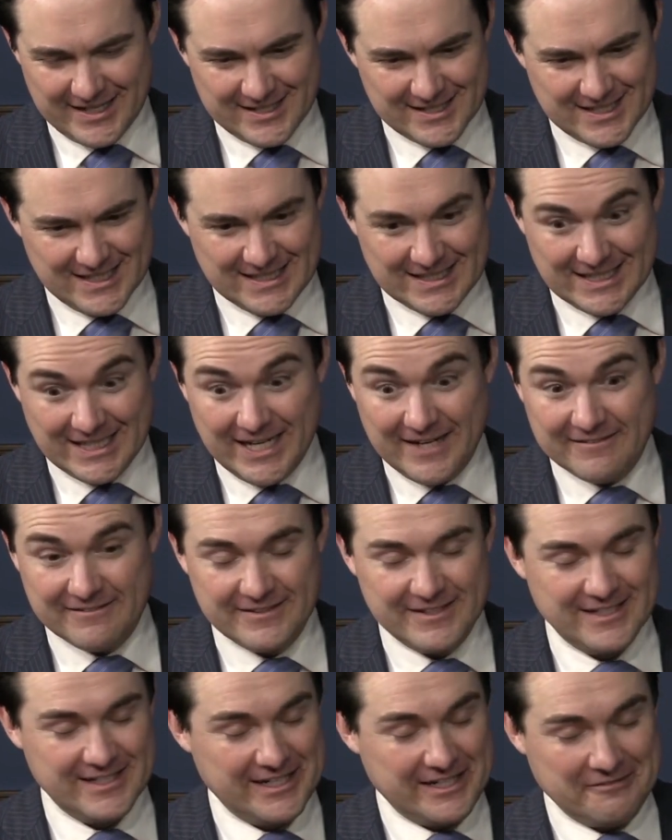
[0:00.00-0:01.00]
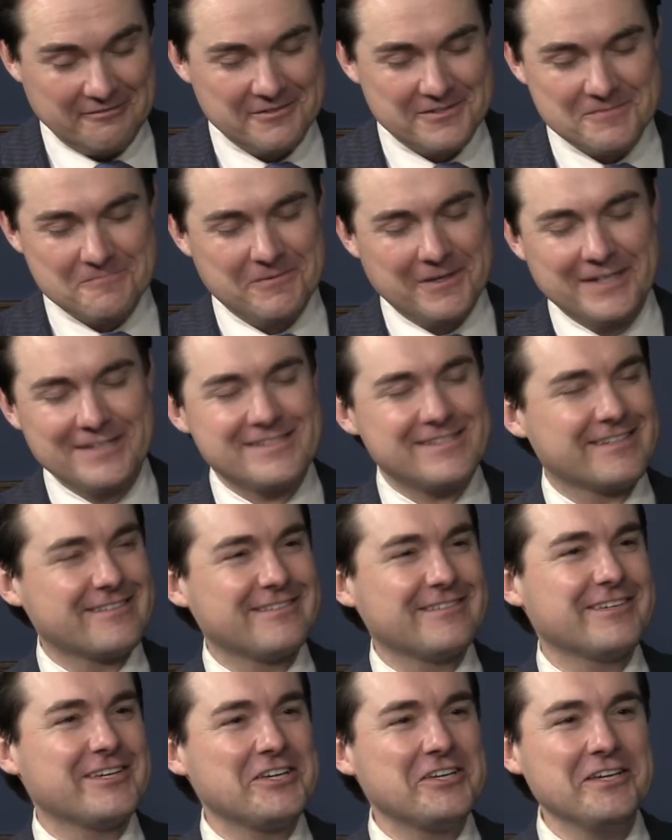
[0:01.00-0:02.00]
eleven, and it was
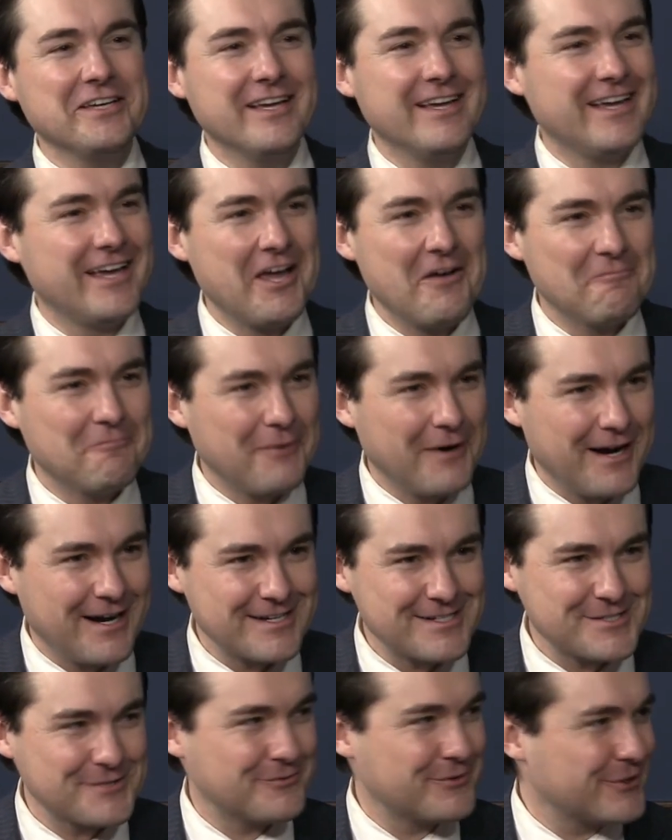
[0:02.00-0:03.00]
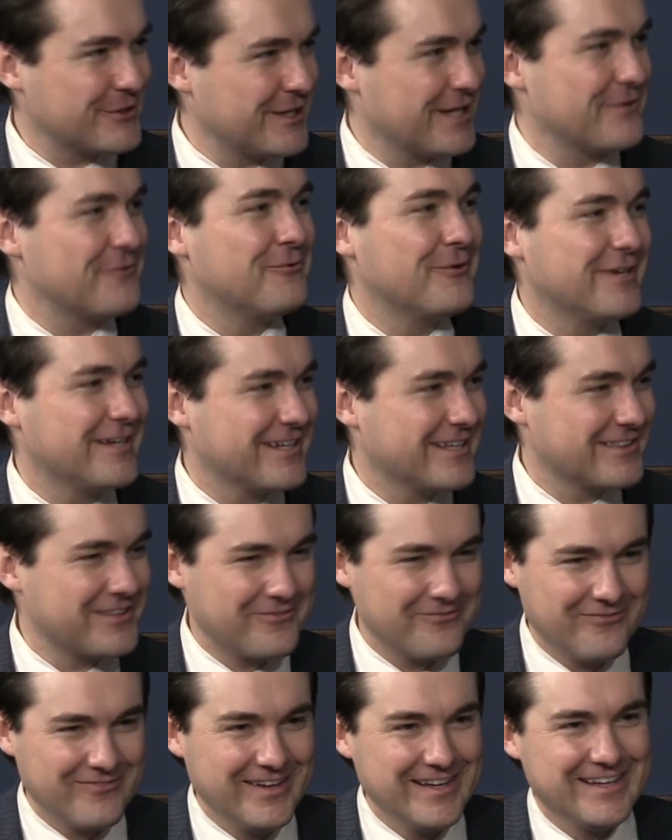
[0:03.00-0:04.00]
basically impossible, like winning
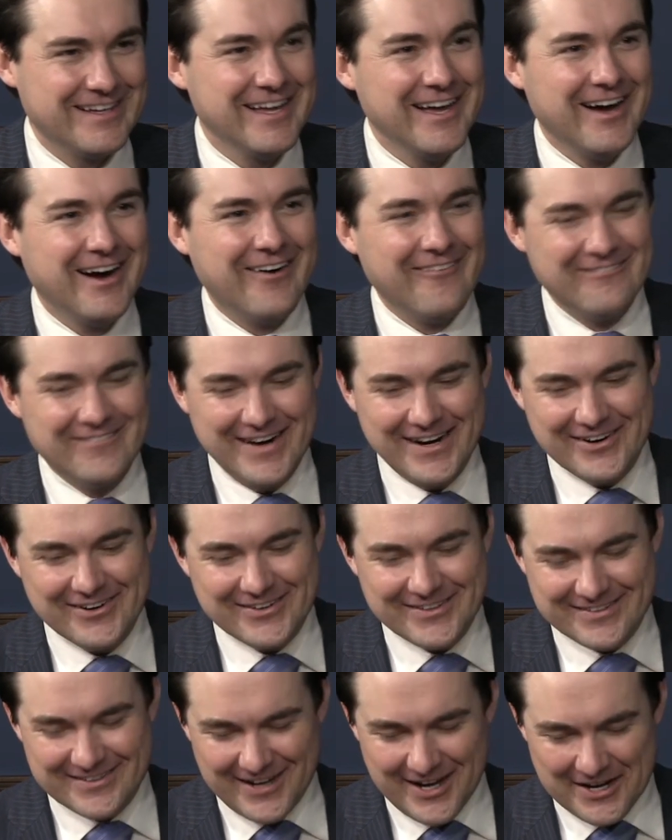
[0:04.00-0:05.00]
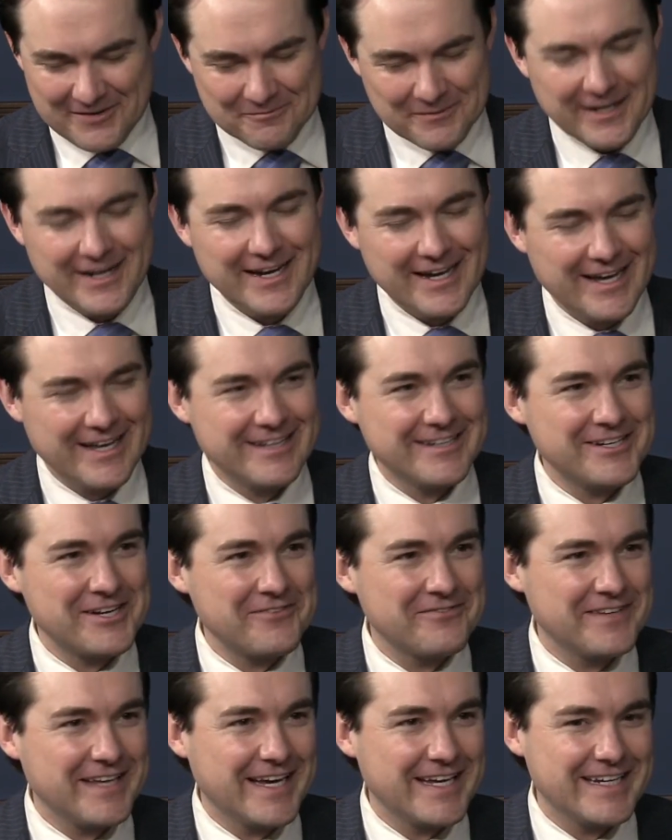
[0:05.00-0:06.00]
the, a marathon, but I ended
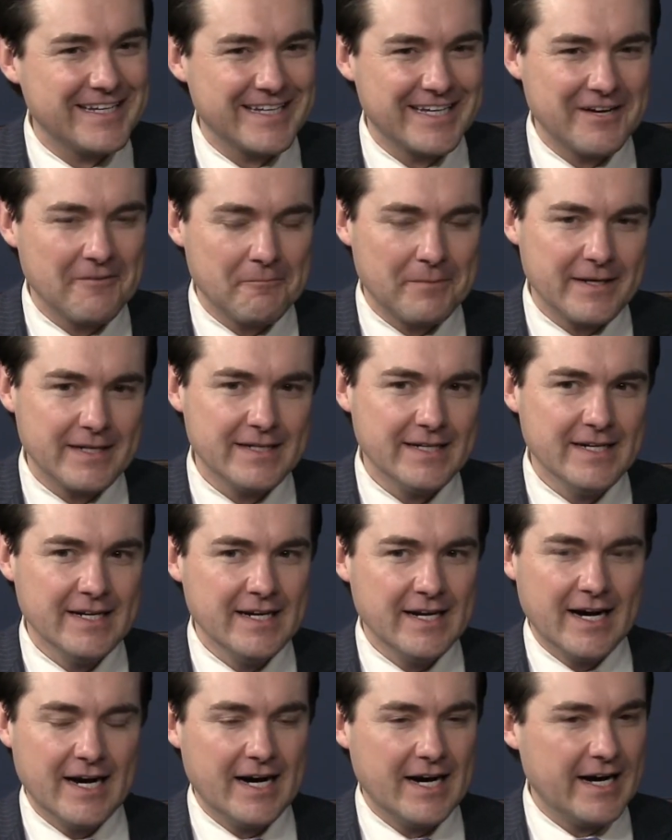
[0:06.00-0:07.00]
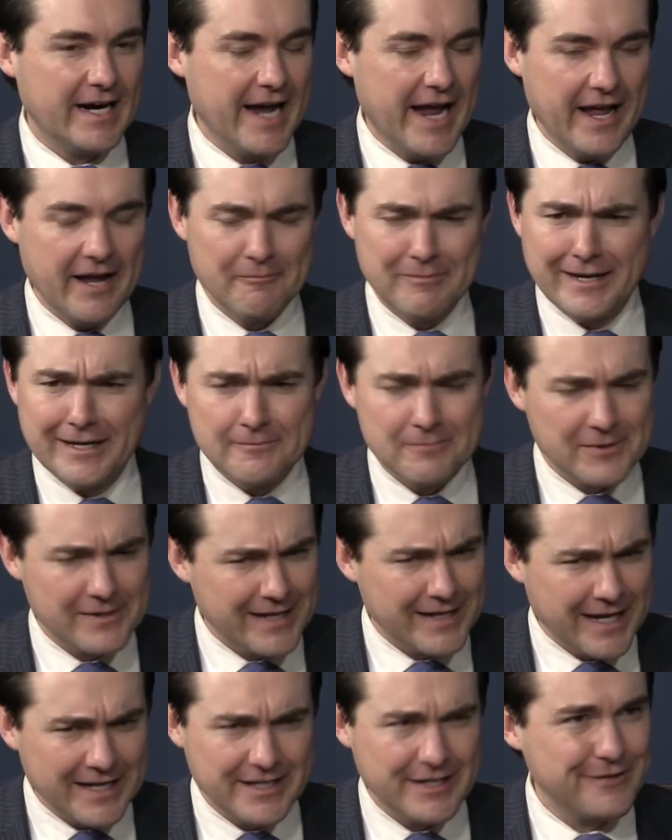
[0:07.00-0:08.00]
up getting it. But uh, Ben
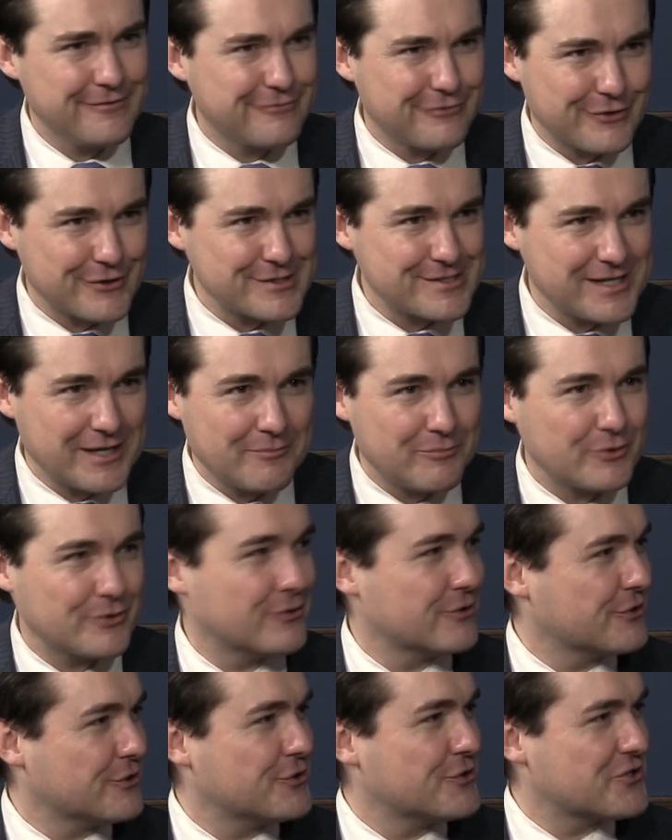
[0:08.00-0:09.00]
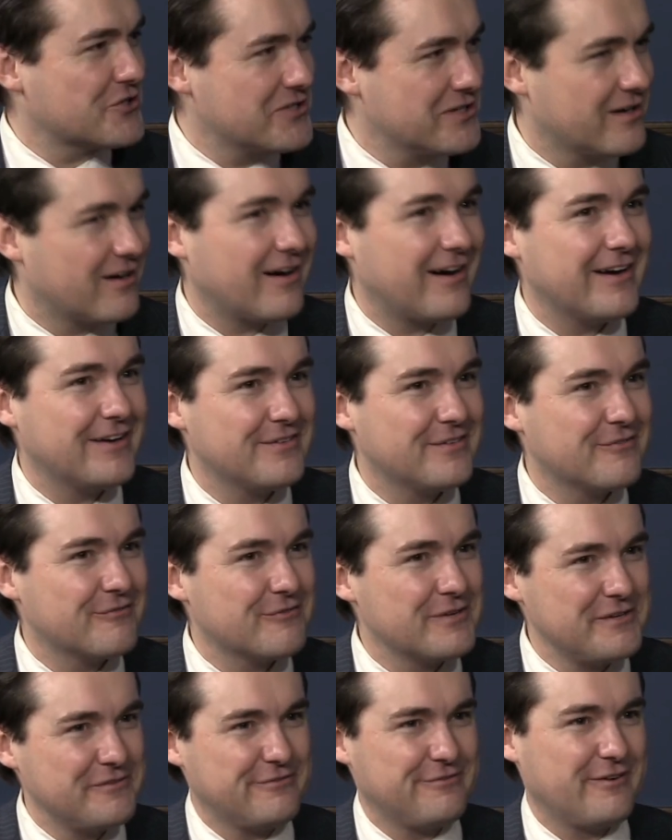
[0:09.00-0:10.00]
Bernanke, for example, could not
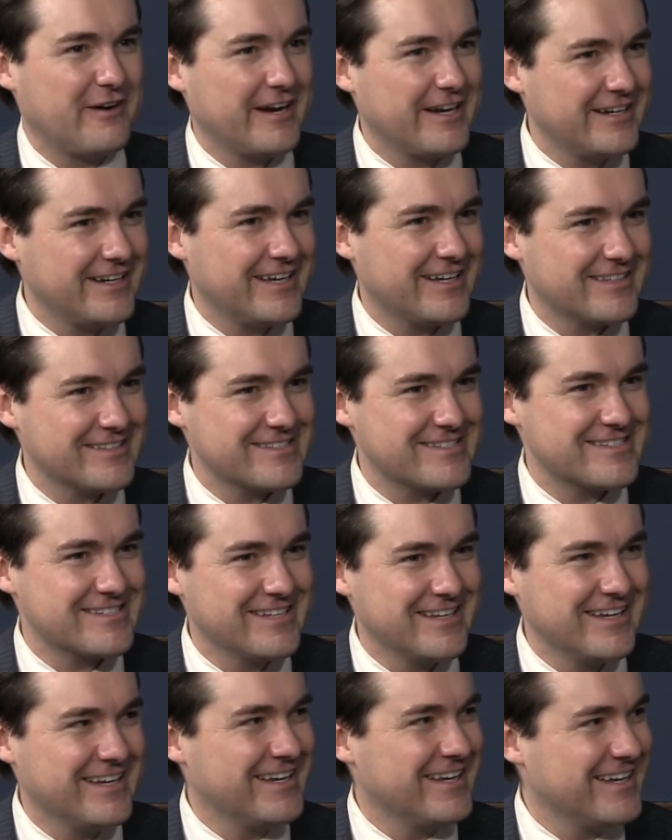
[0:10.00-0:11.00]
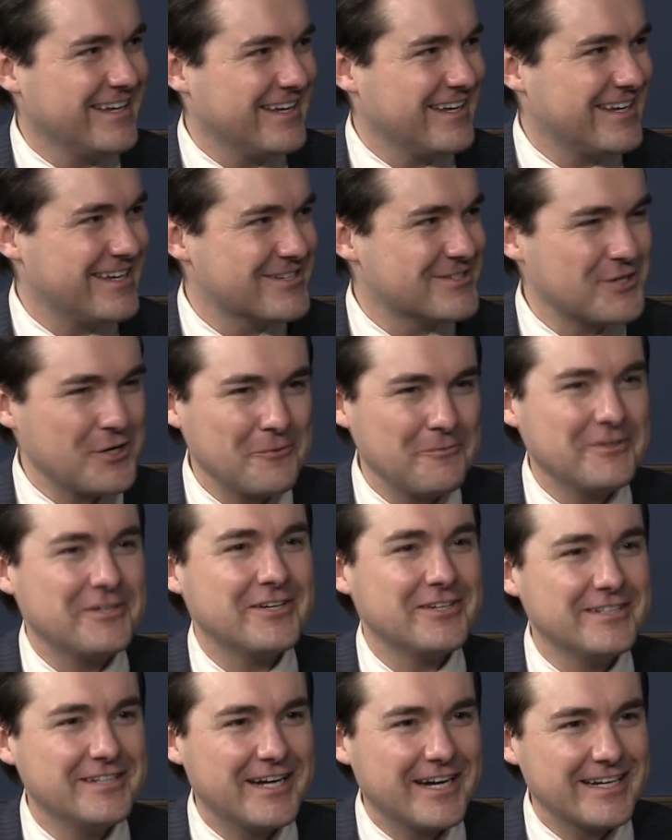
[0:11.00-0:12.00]
refinance his home. He
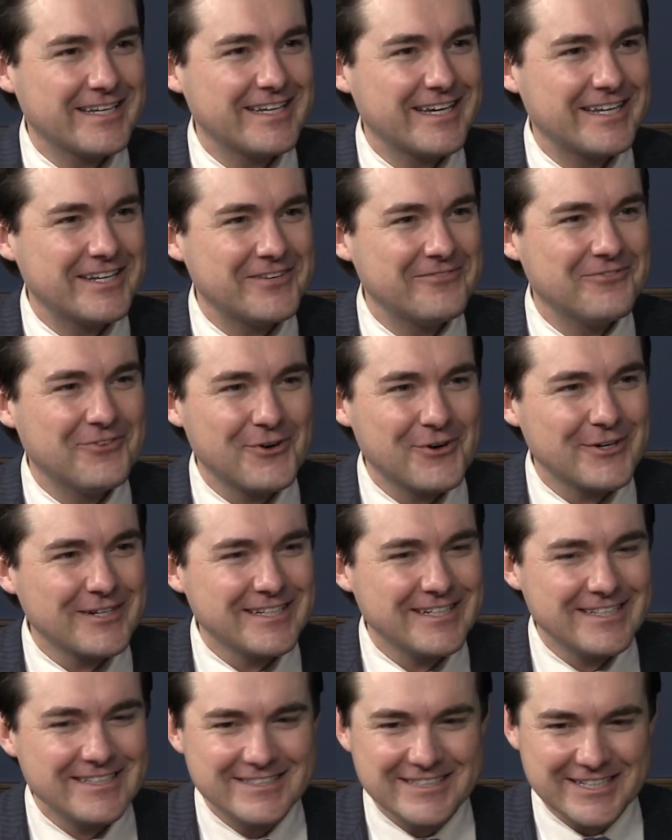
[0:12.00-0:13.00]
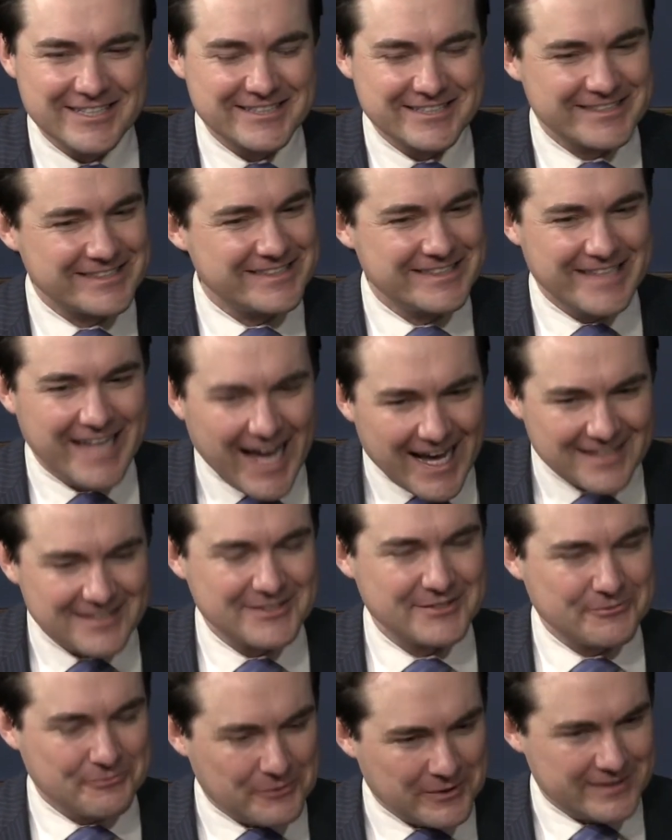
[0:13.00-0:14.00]
could not get a mortgage. It's,
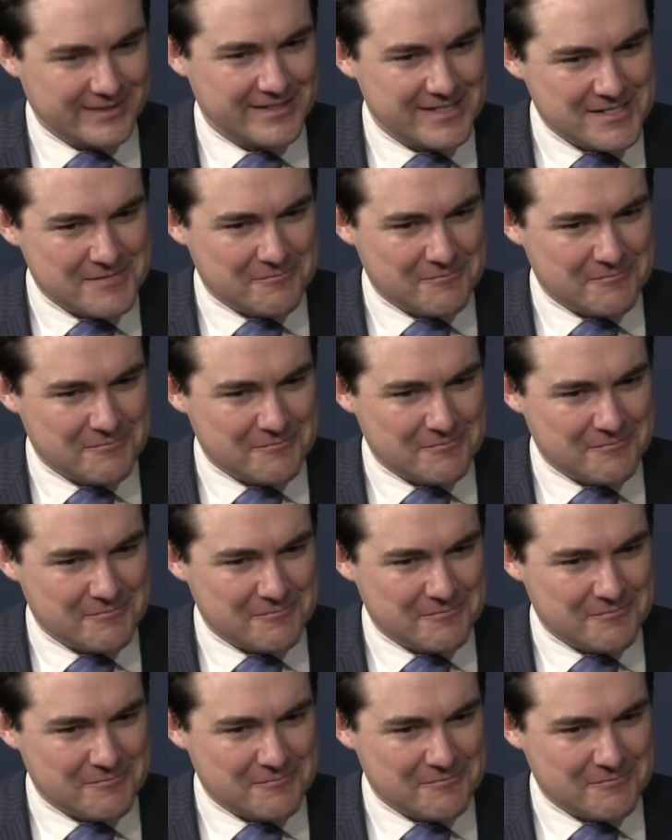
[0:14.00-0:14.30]
that's what these